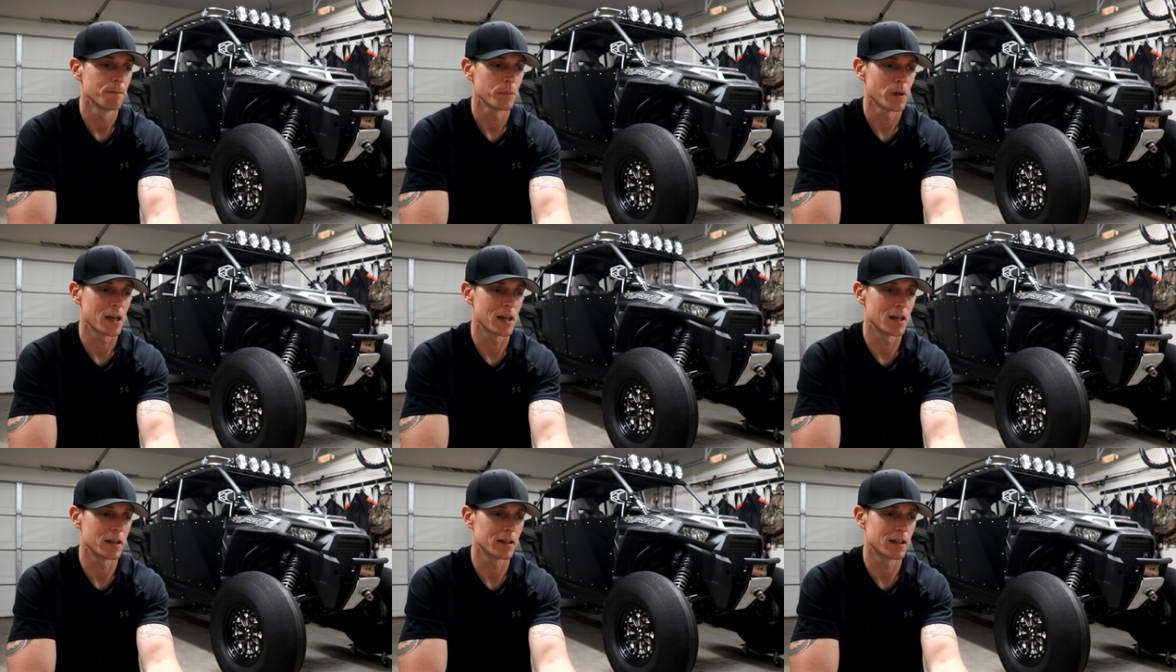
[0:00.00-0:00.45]

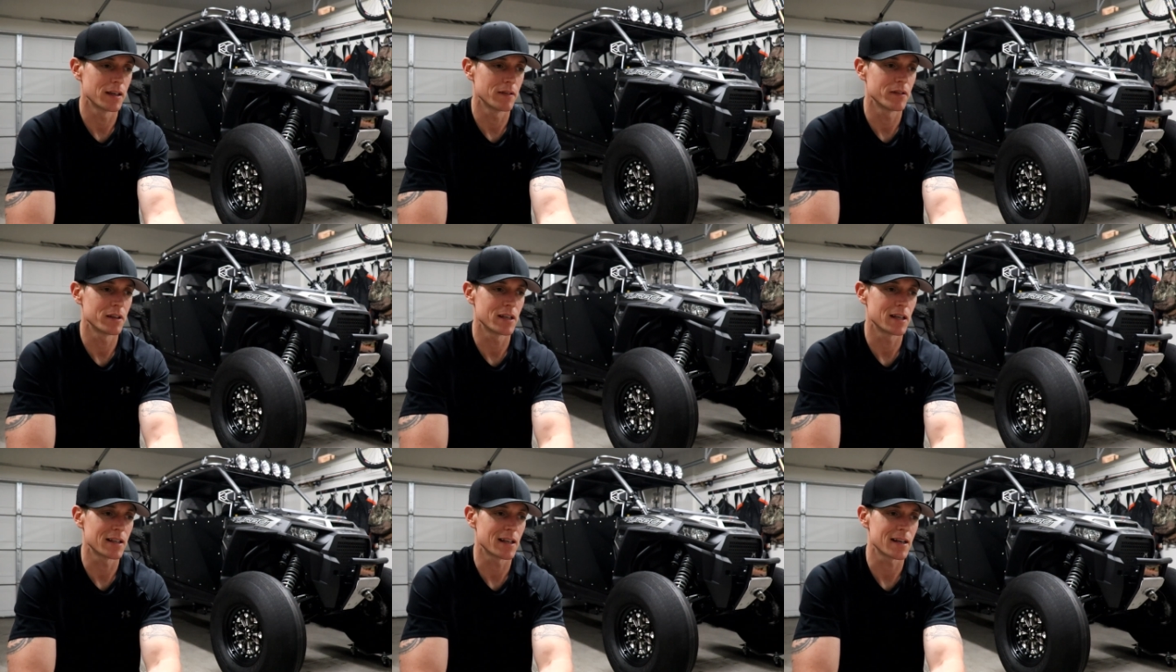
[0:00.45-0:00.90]
and
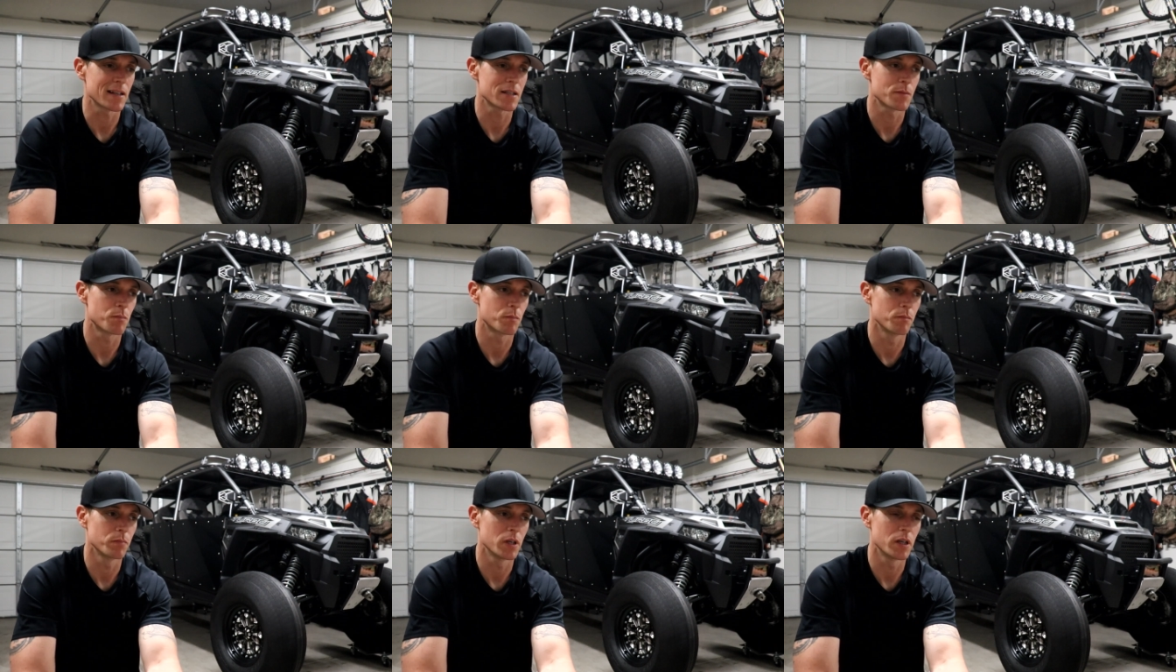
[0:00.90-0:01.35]
given that that's
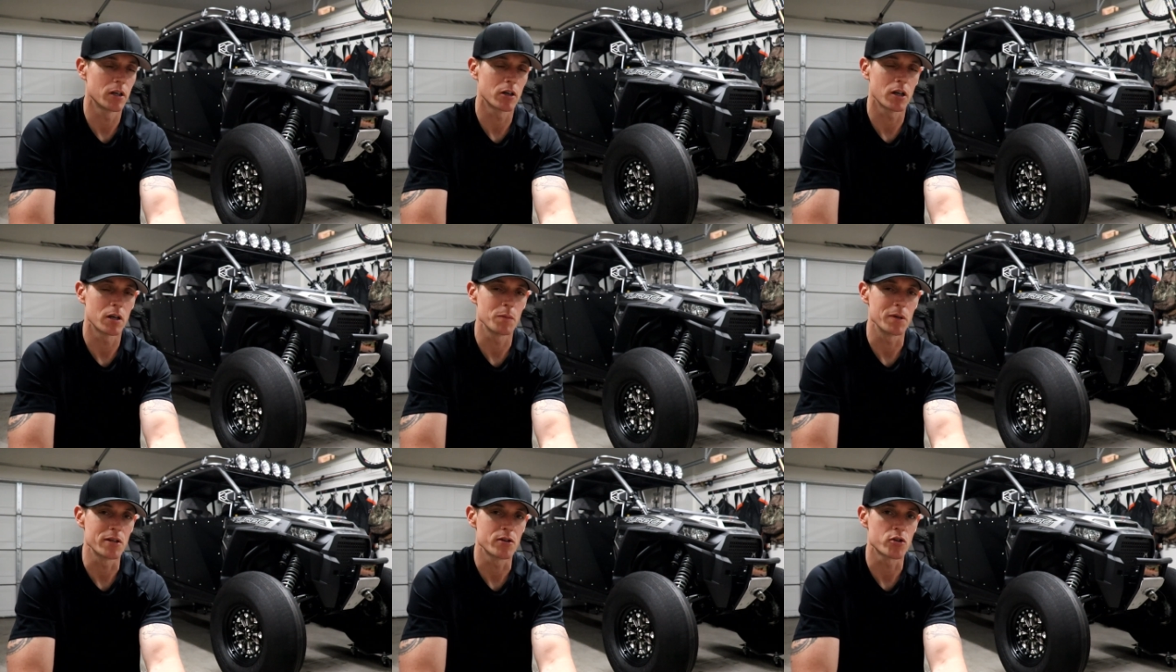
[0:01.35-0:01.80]
going
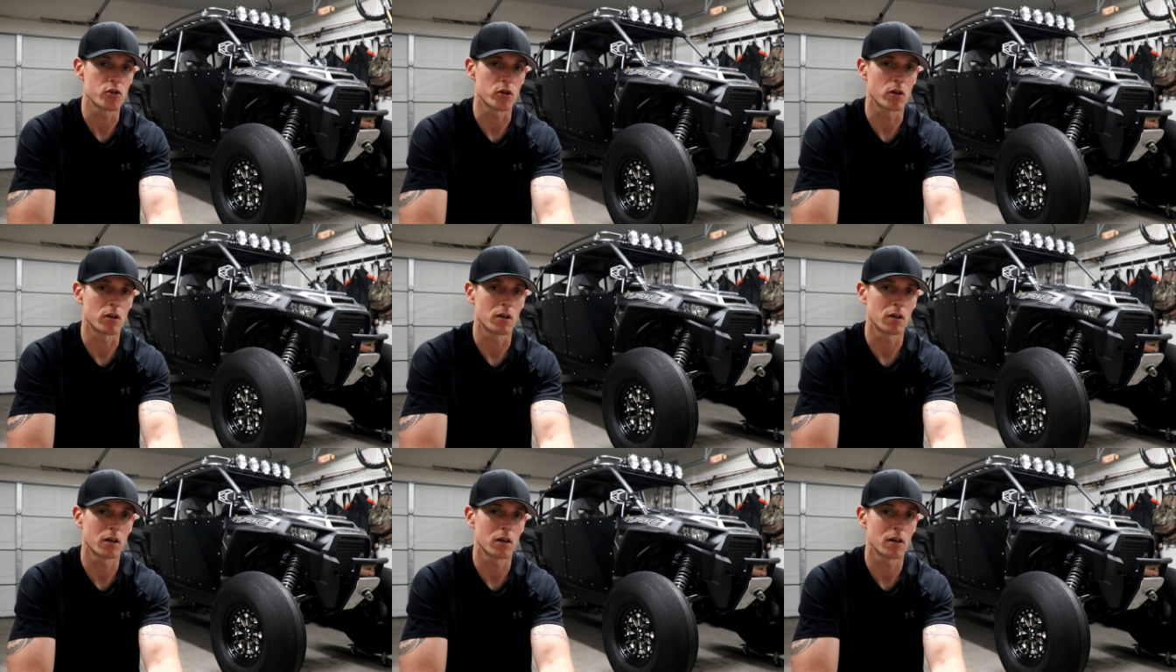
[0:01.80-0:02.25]
to be
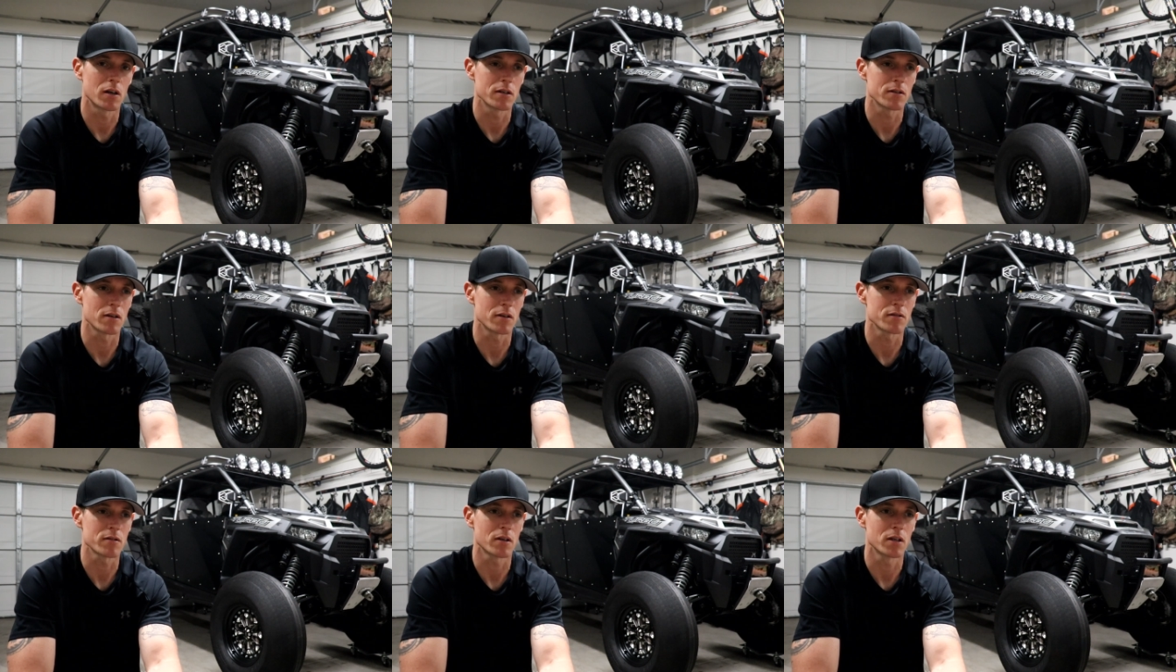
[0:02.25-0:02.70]
stronger, it's
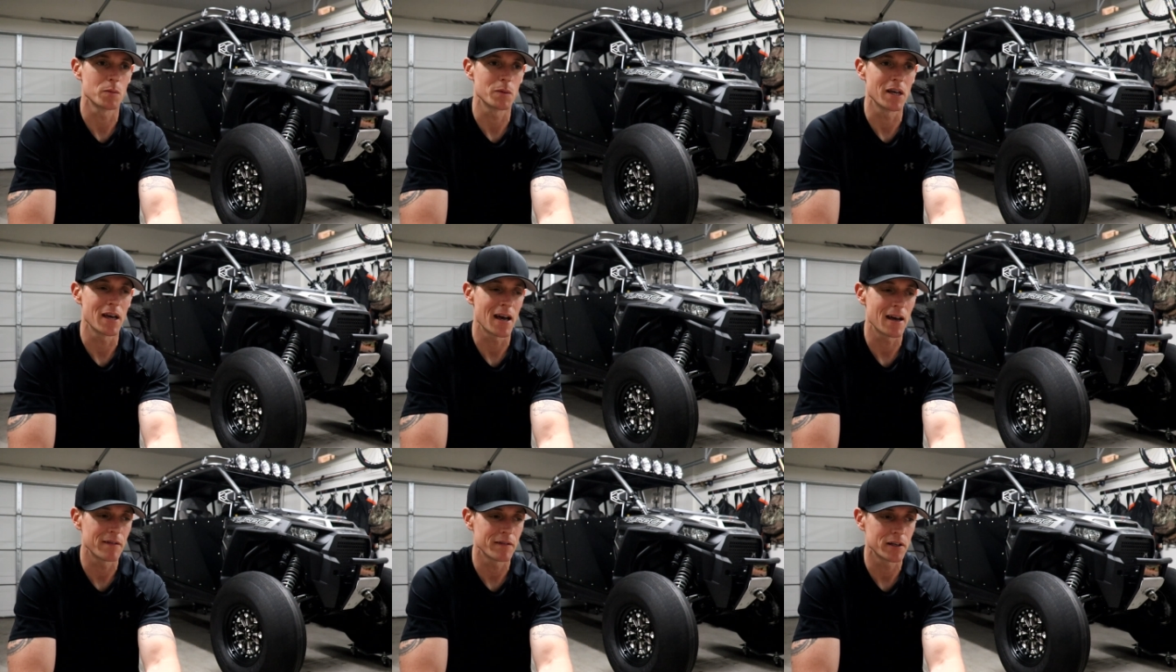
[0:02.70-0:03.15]
also going to be
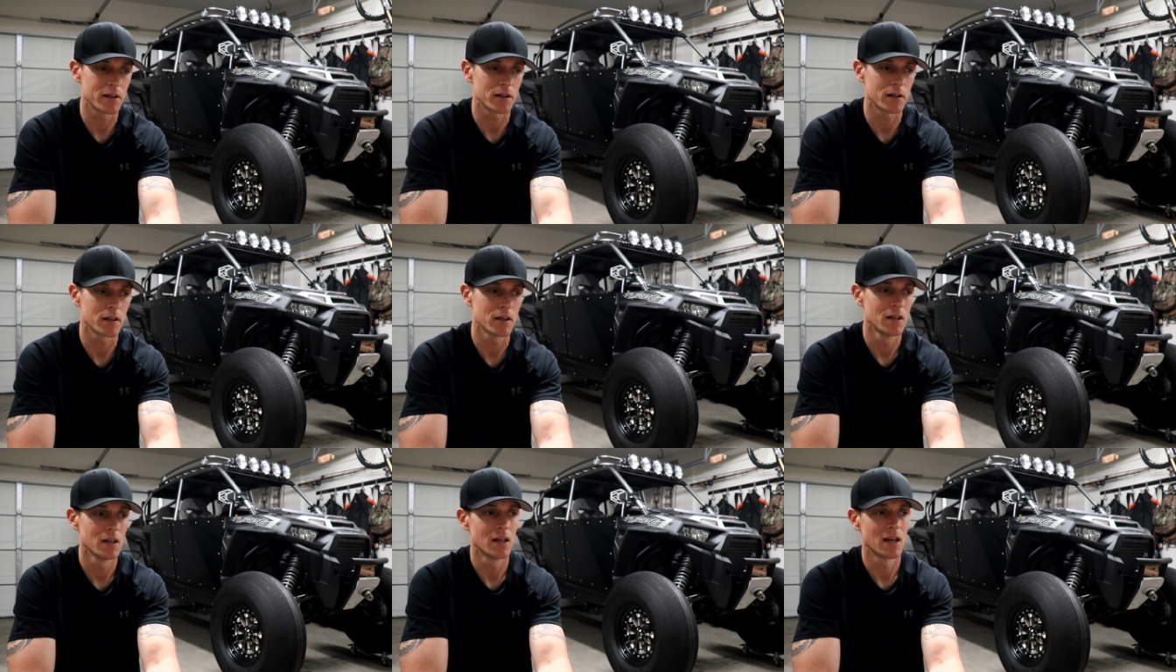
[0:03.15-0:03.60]
heavier.